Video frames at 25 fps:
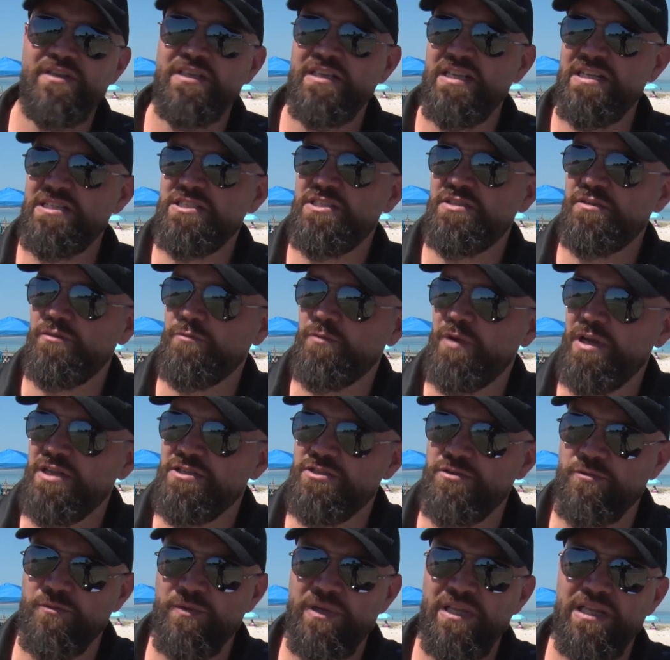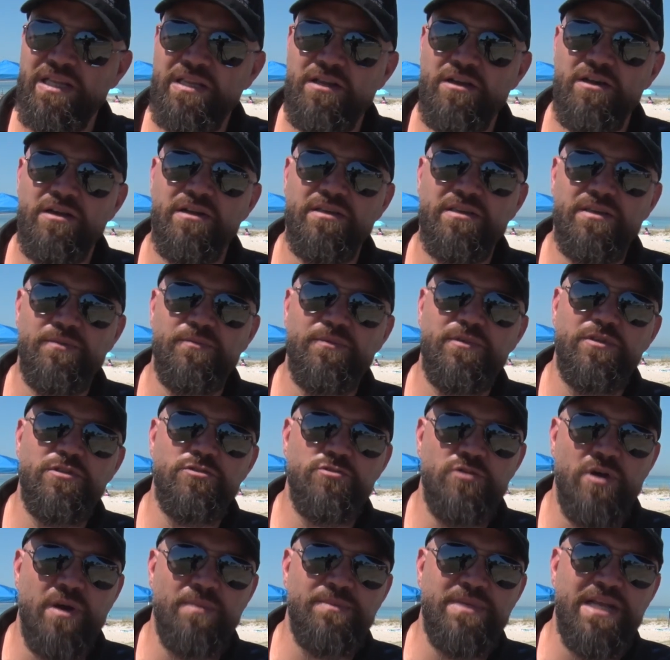Unless the runs are really long, then we
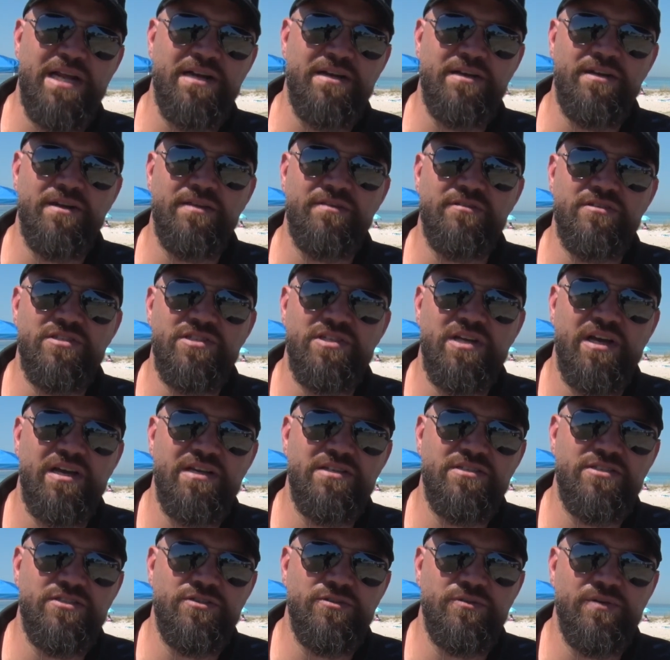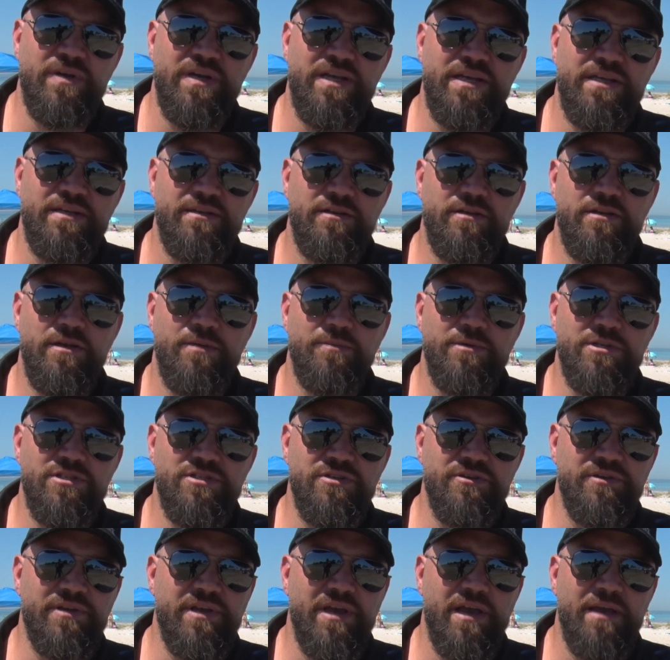drop down another size to a number
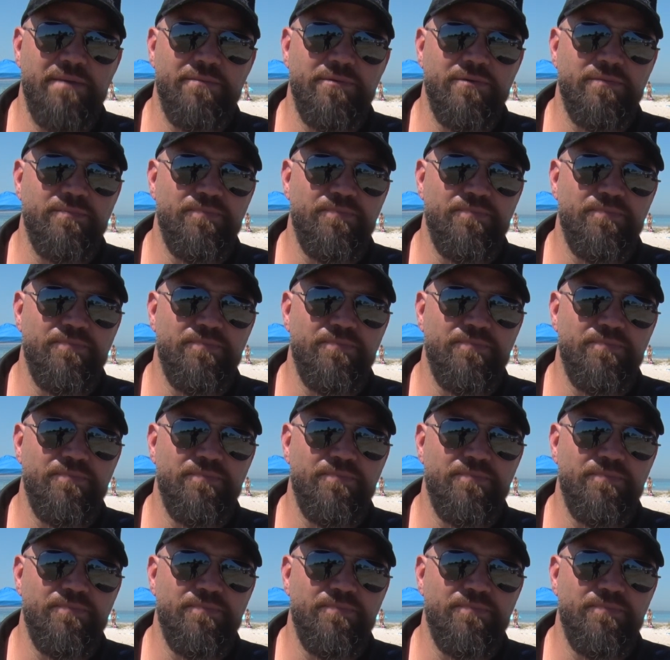2 cable.